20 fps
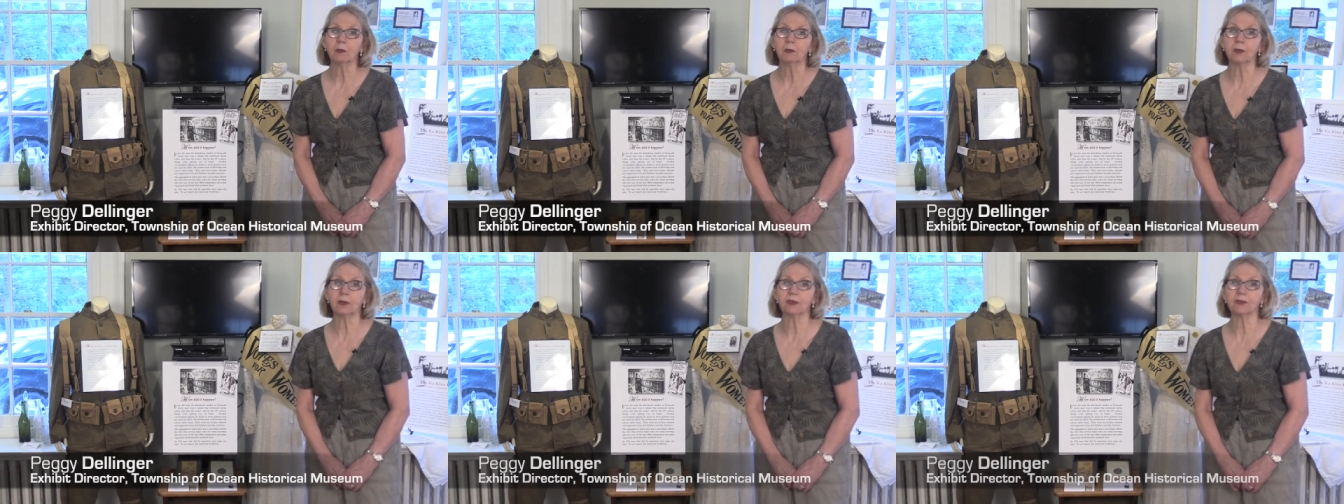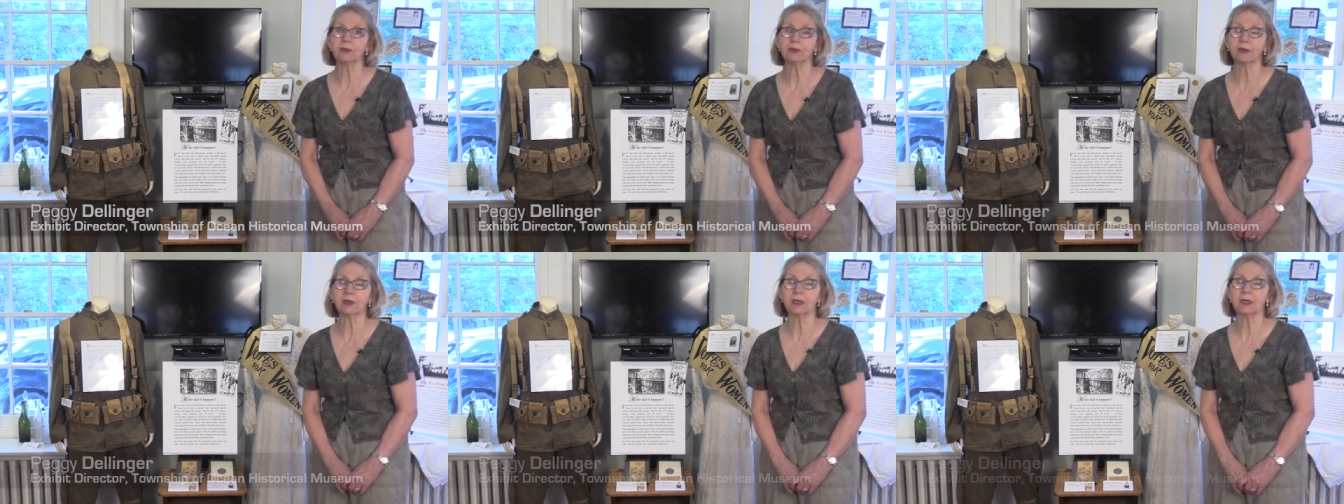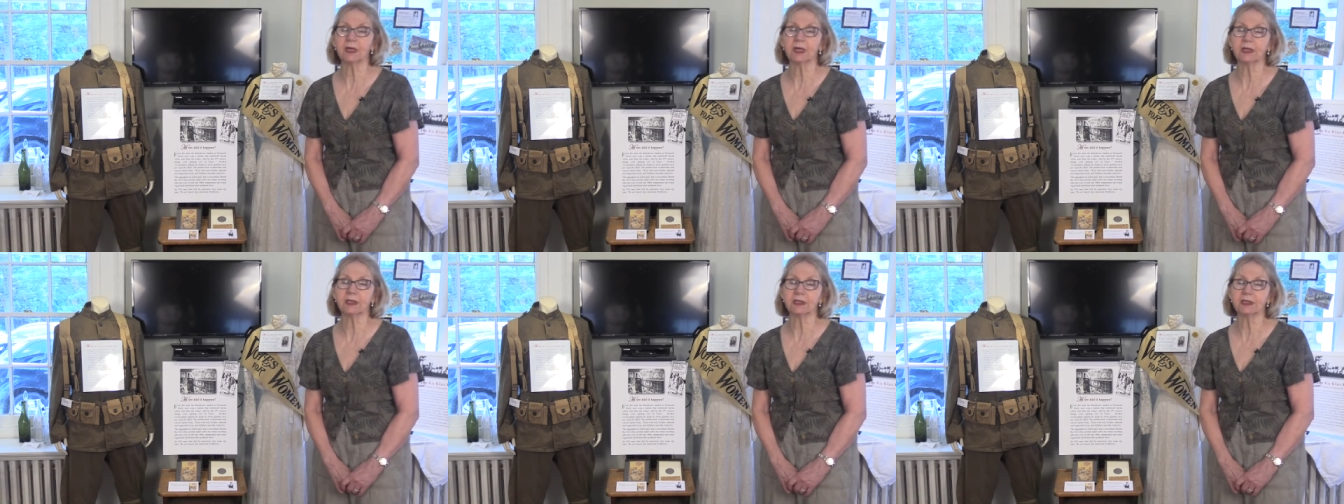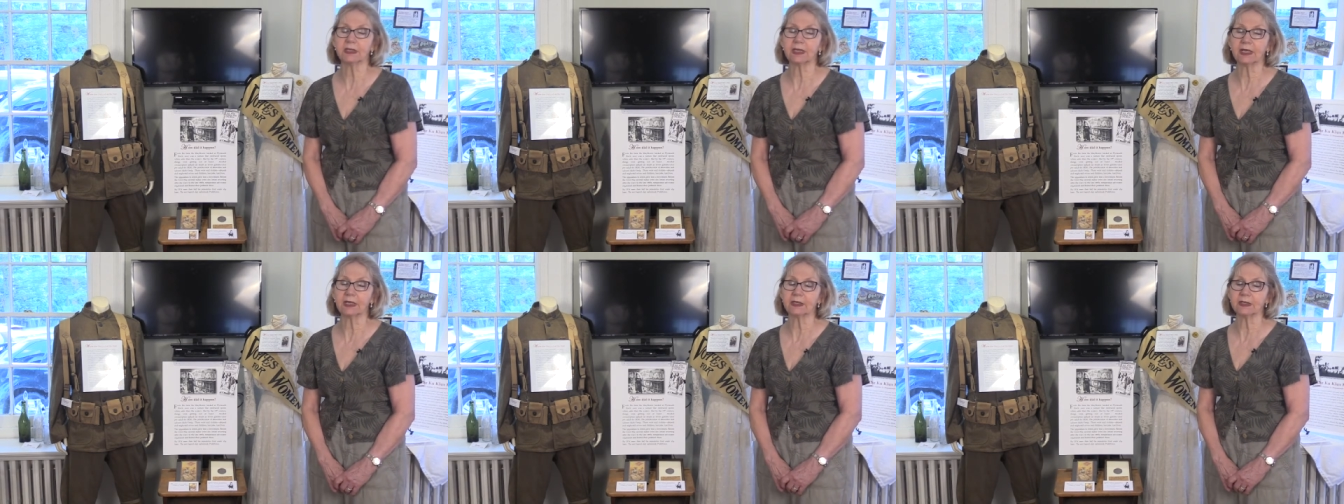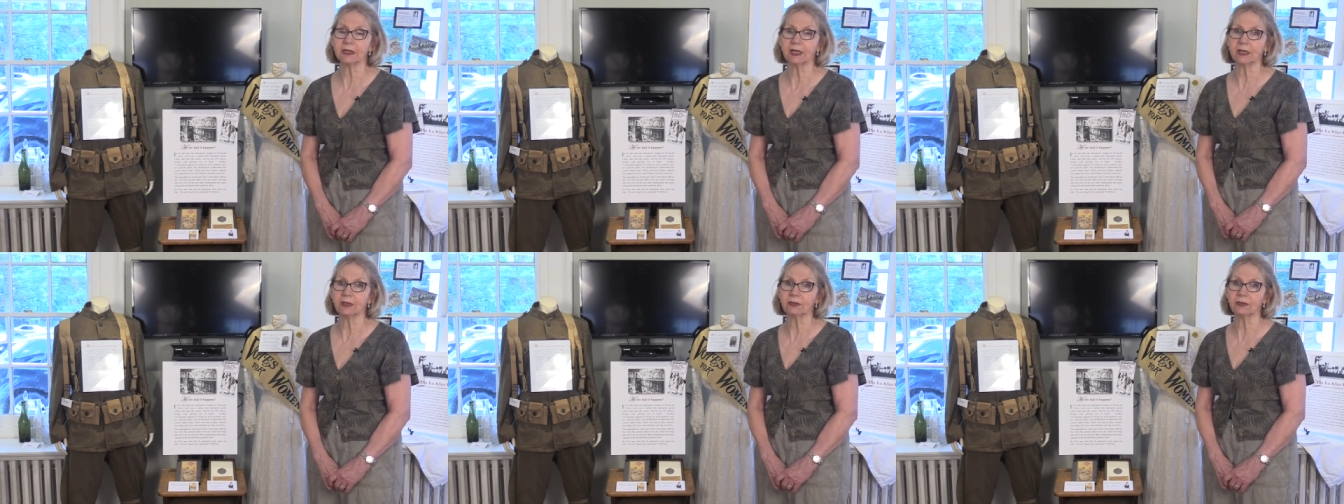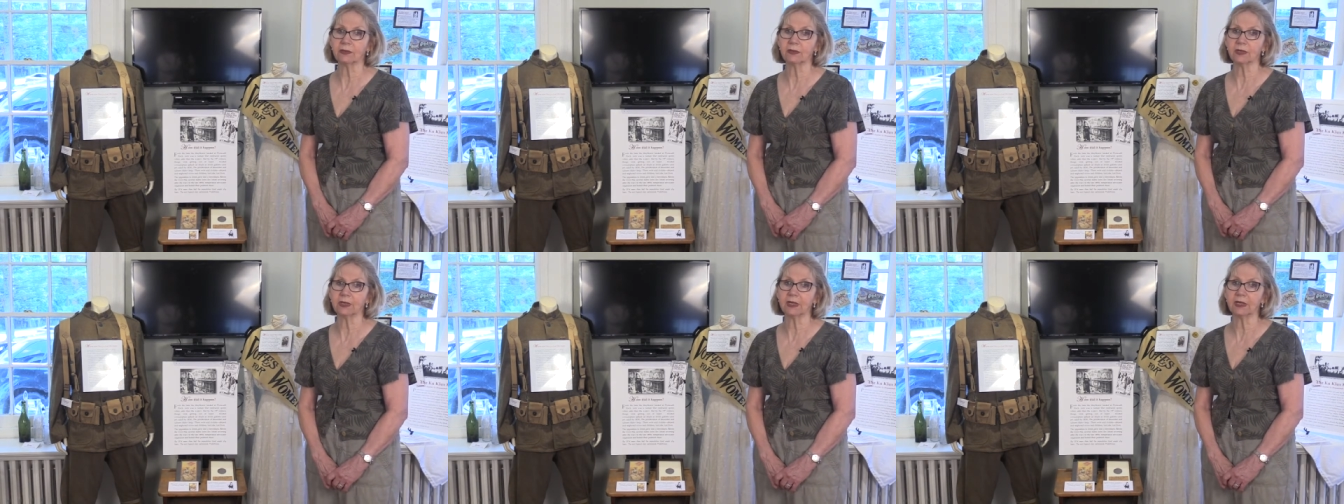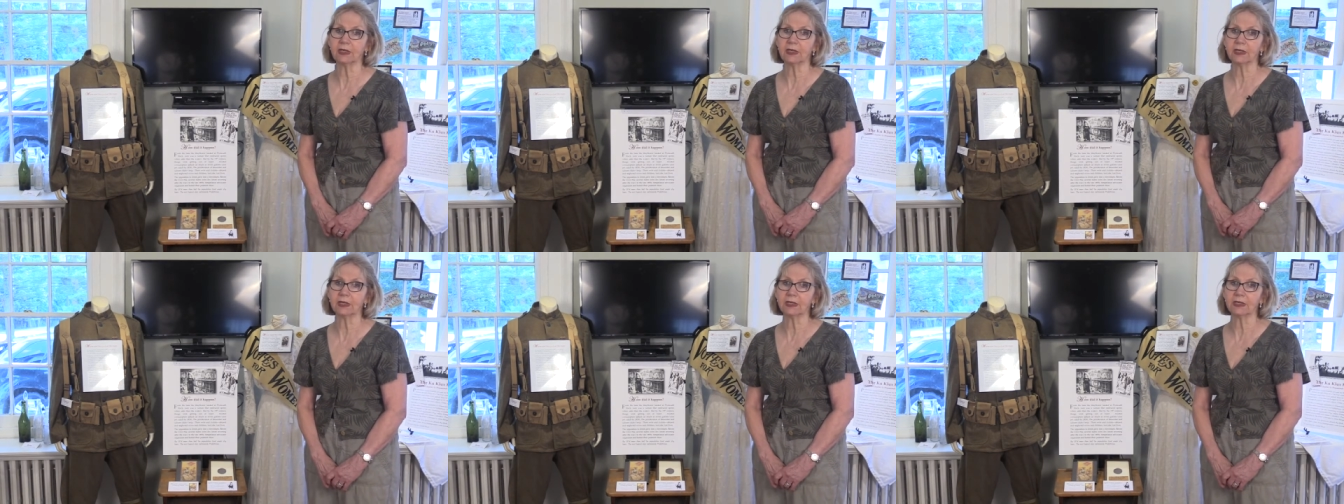which the United States entered
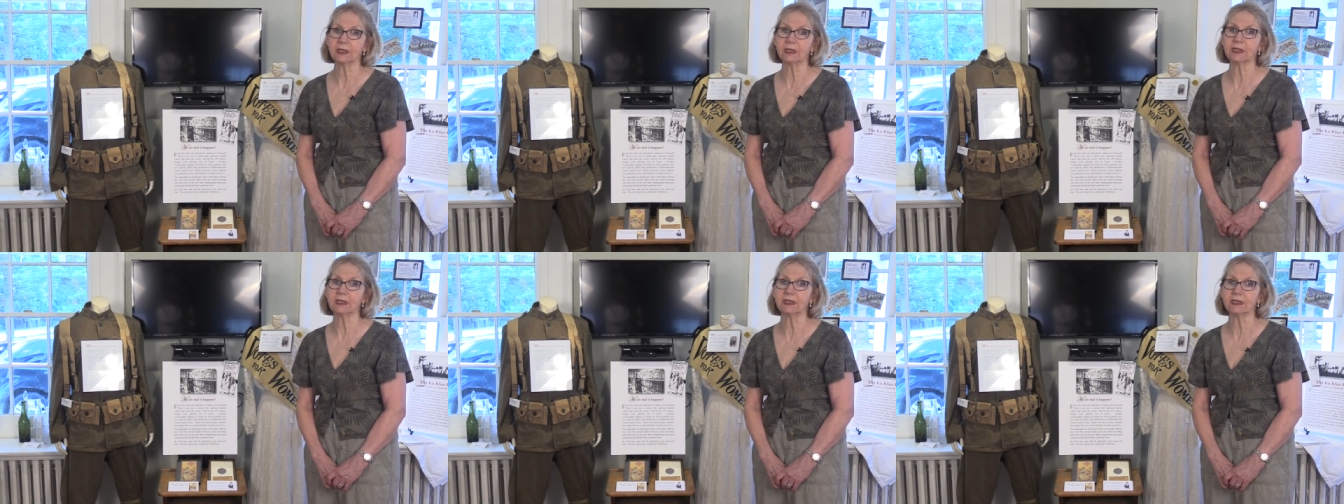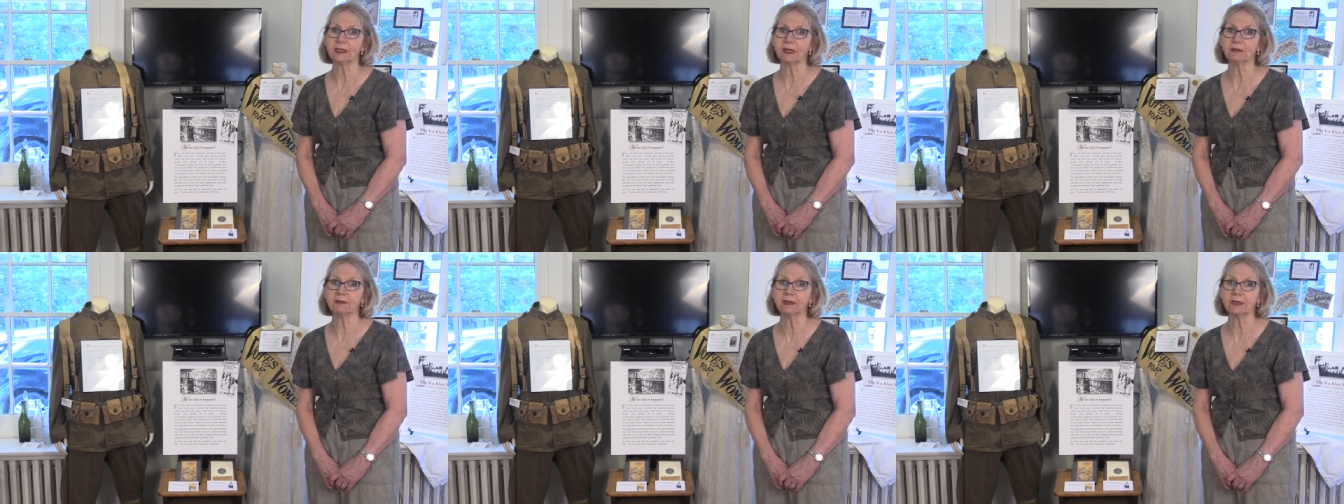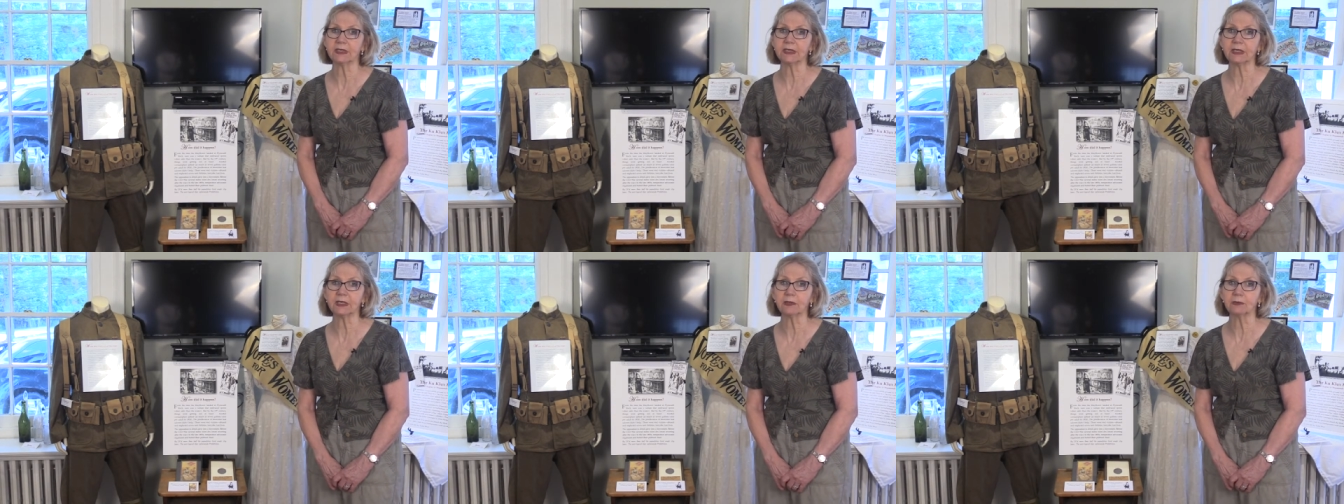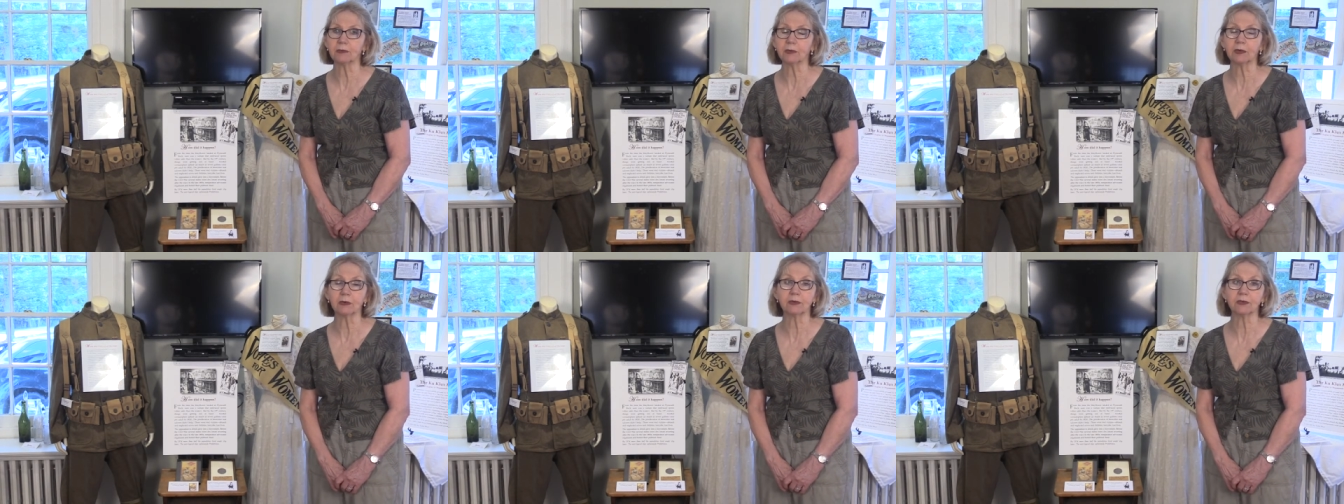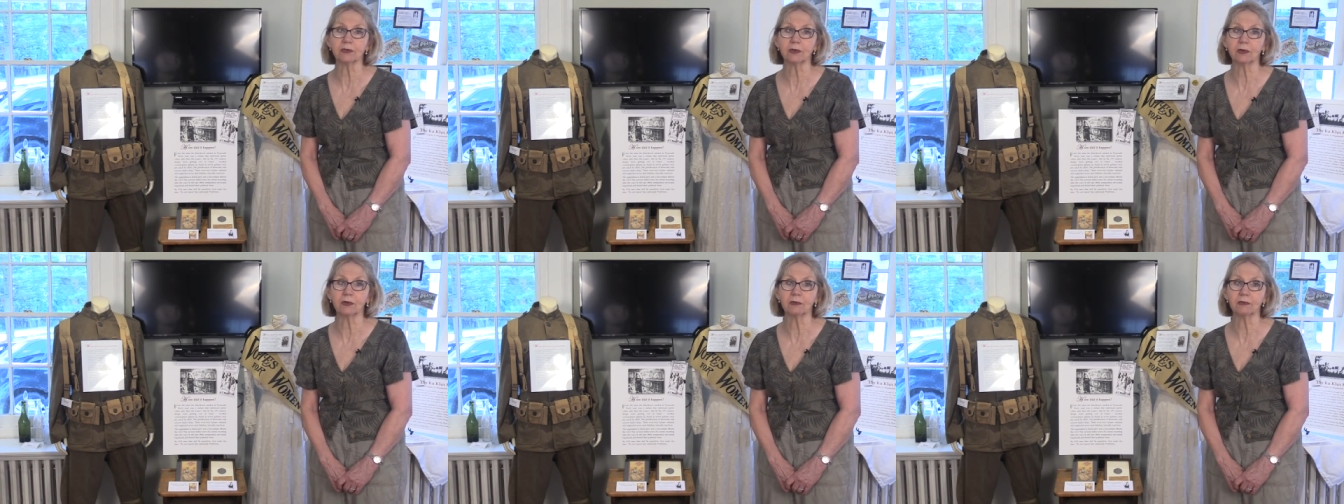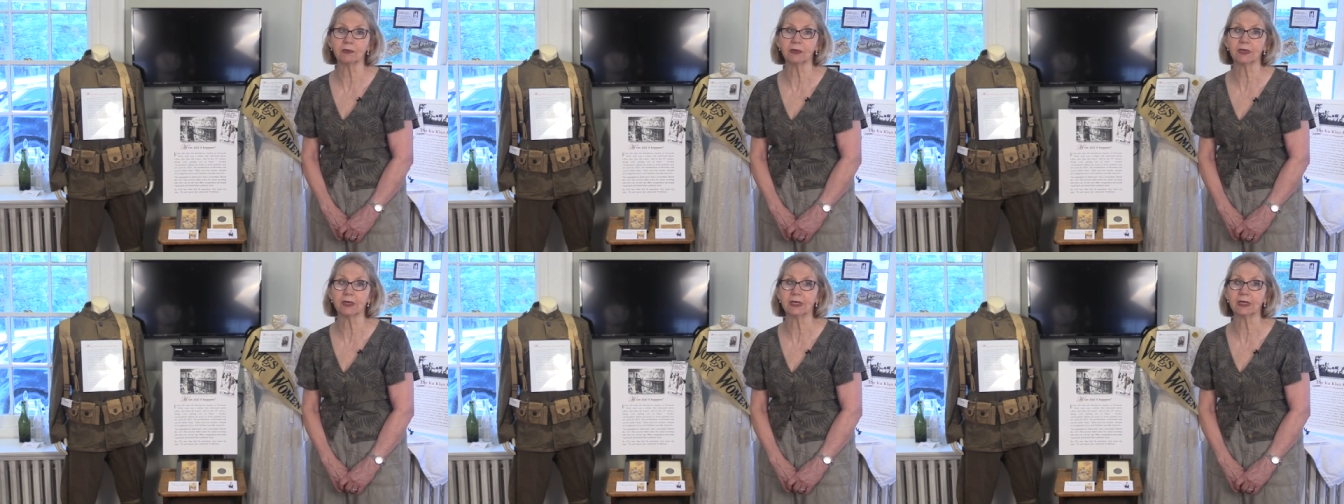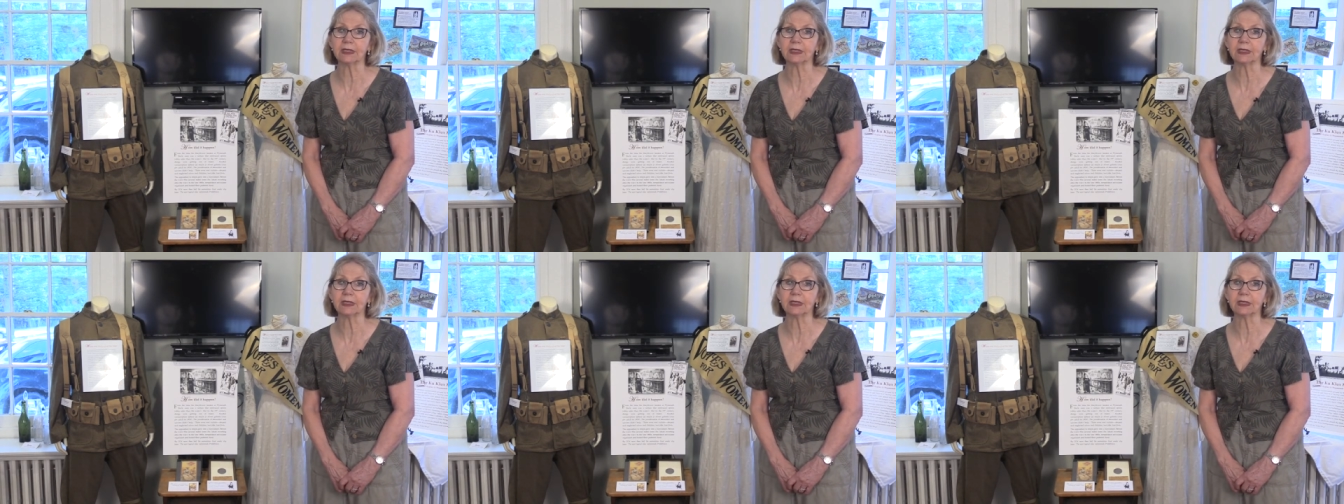in 1917, the war was over in